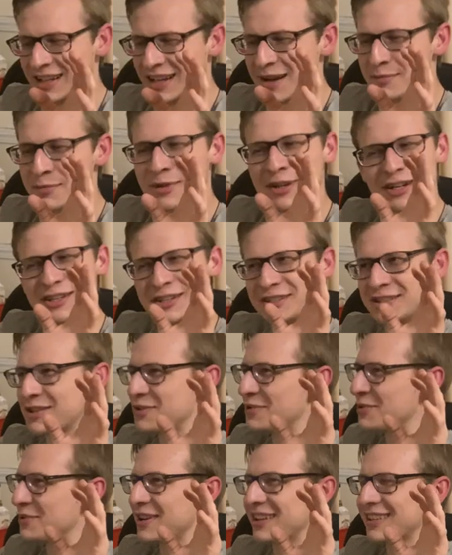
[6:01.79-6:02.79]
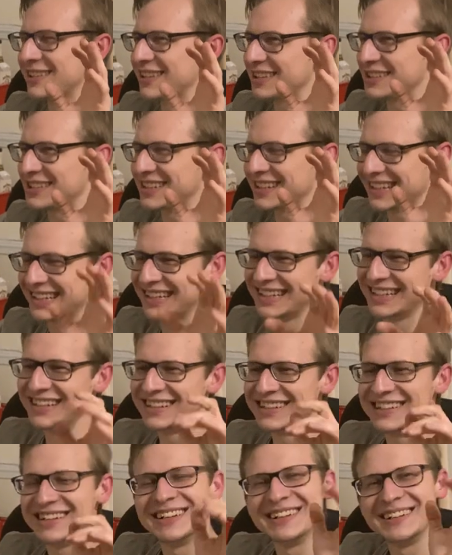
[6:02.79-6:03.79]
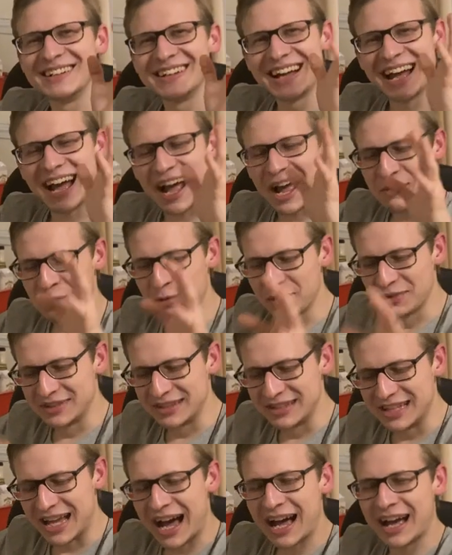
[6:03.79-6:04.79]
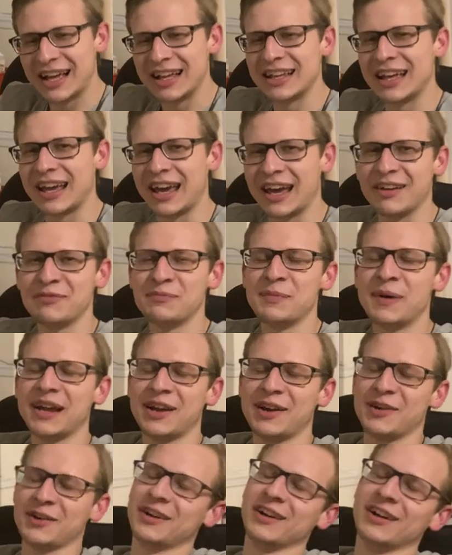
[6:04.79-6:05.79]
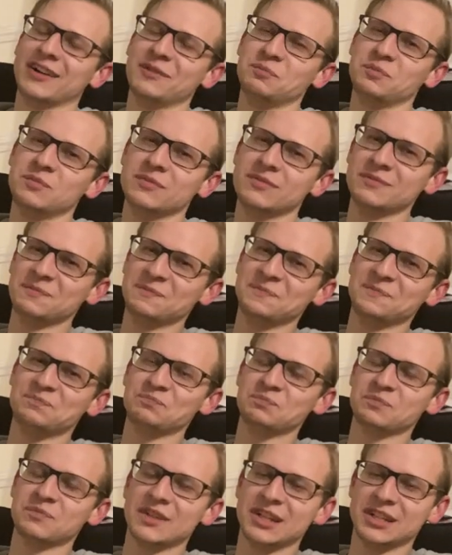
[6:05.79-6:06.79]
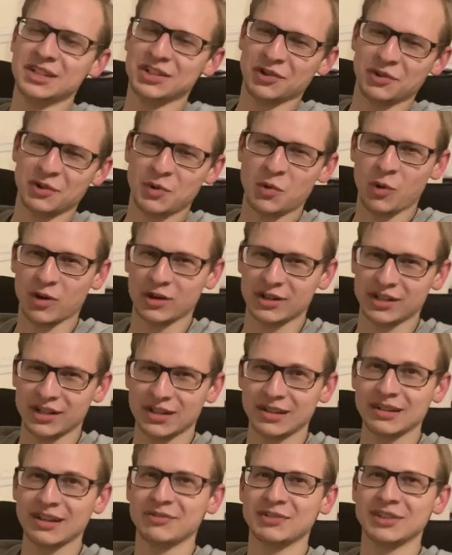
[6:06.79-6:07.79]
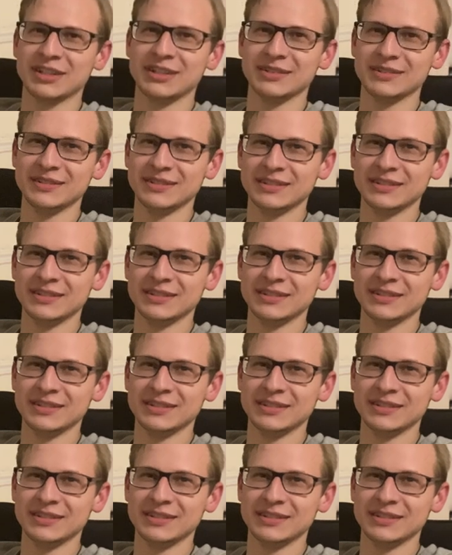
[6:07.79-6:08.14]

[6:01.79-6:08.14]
I'm gonna so regret this. I will not have my hair cut until the quarantine is lifted.